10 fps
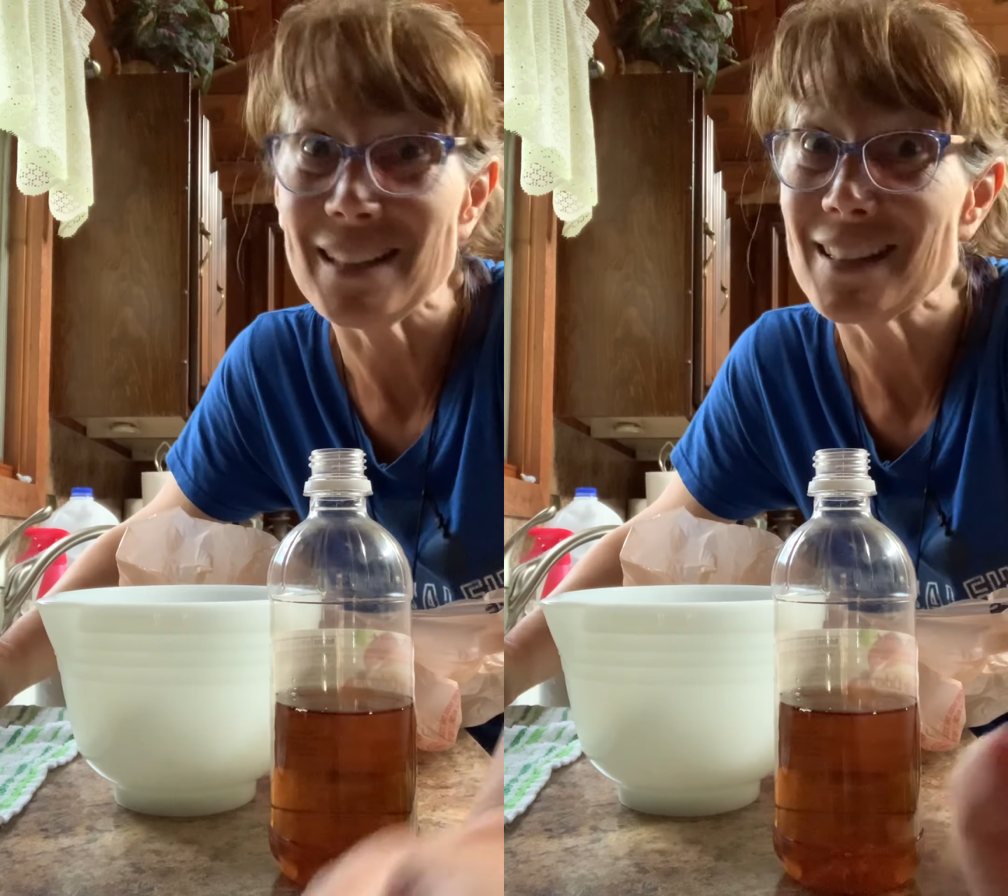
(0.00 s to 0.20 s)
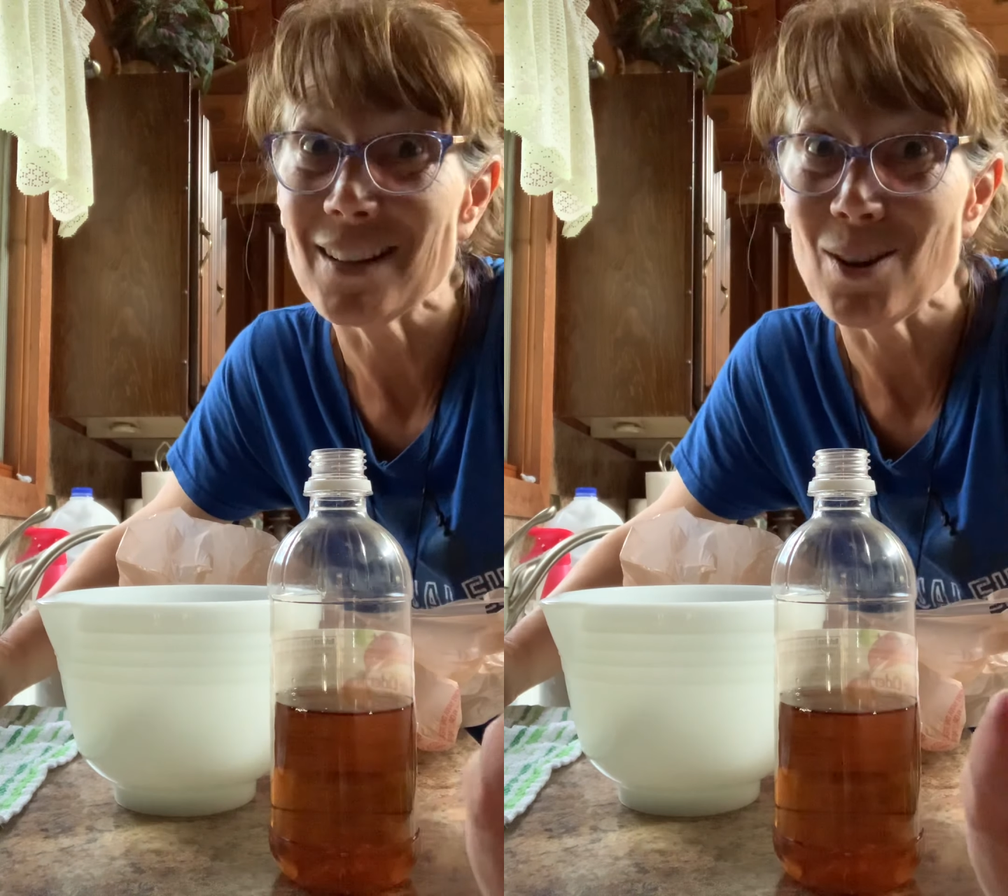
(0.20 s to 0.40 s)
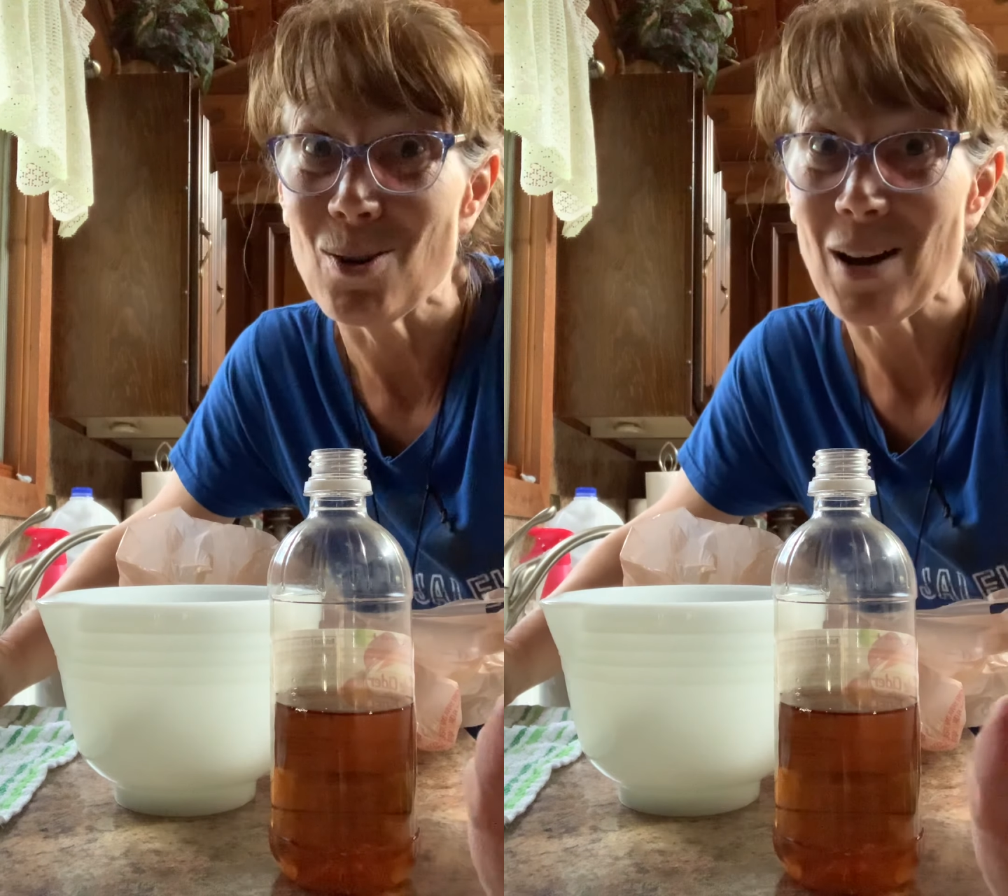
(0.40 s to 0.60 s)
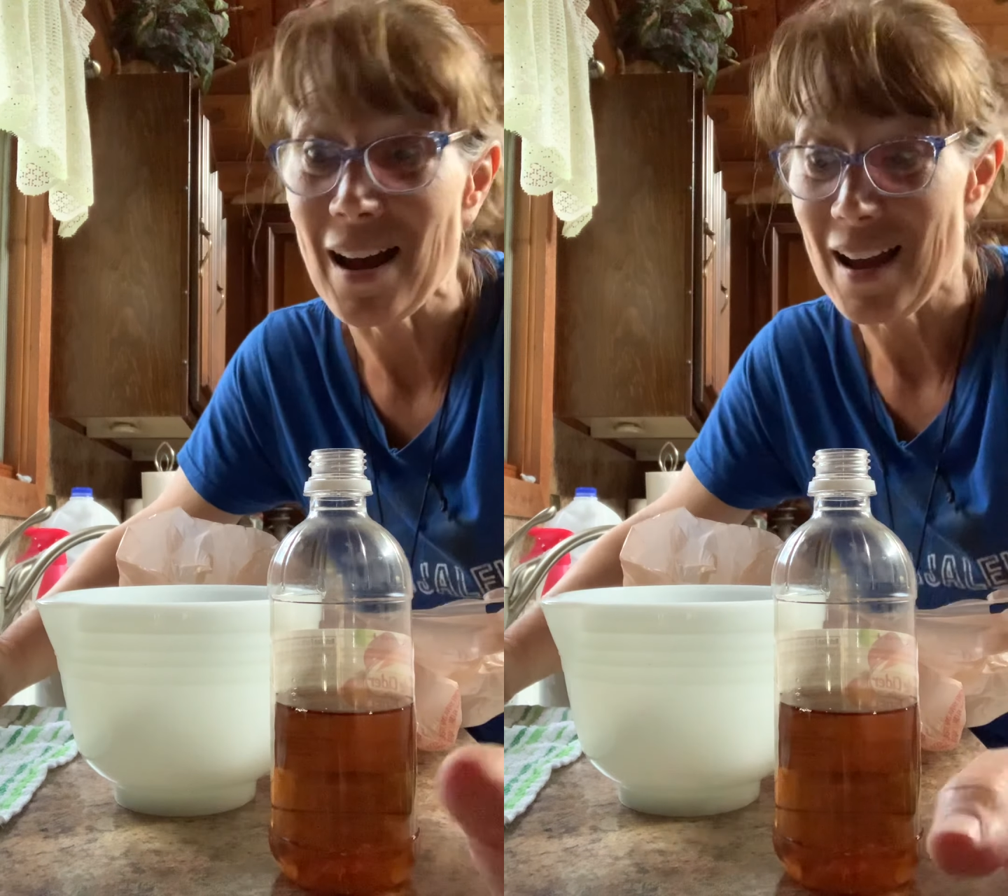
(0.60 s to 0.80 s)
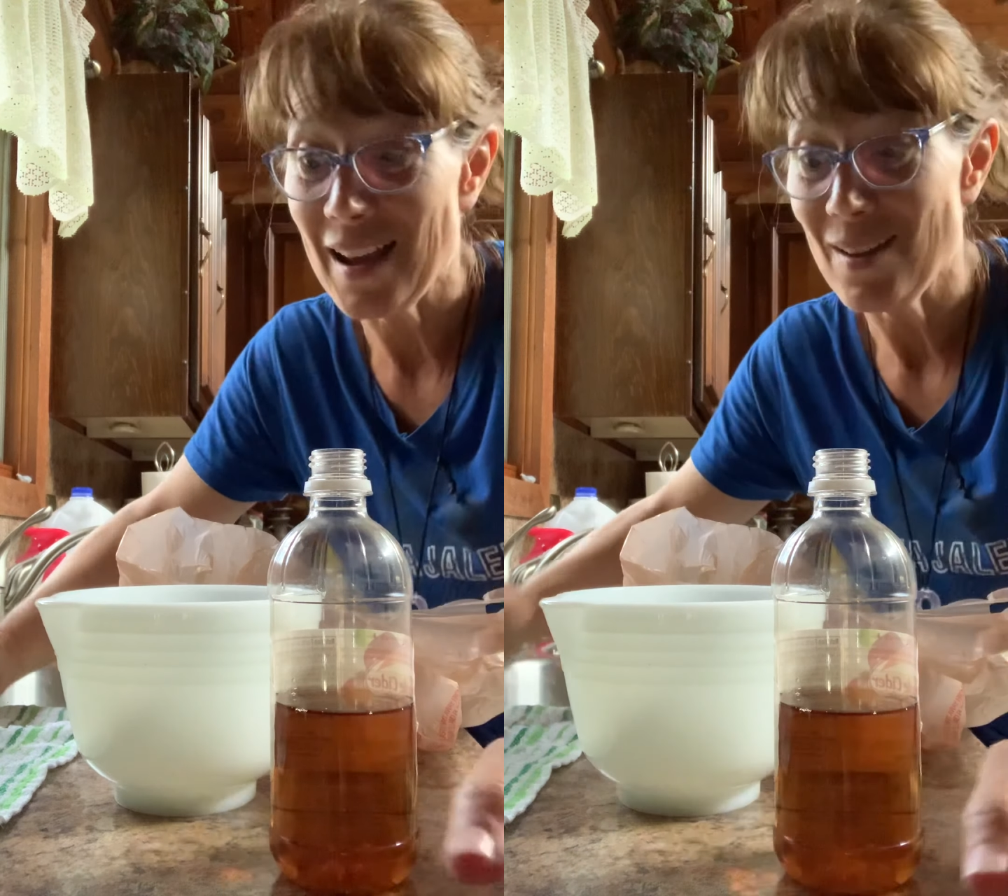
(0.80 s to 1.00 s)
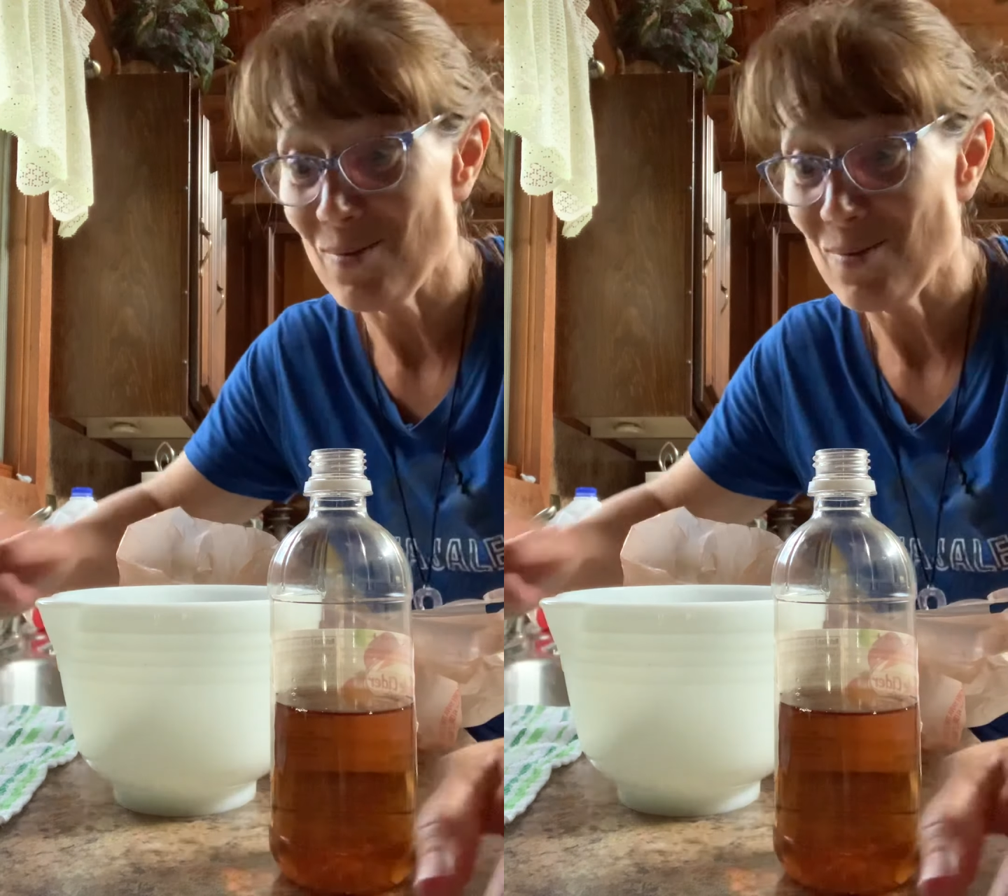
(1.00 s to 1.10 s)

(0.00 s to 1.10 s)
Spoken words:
So I